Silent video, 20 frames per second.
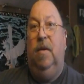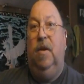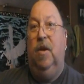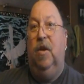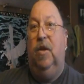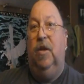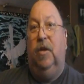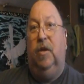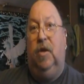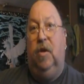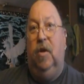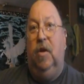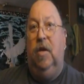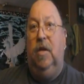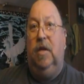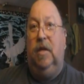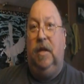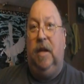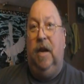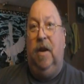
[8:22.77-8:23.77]
You just
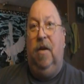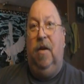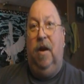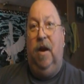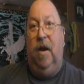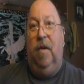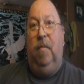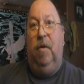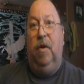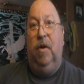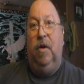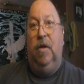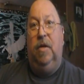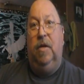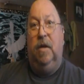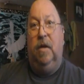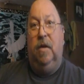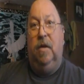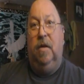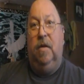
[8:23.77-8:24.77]
couldn't say her name, could you?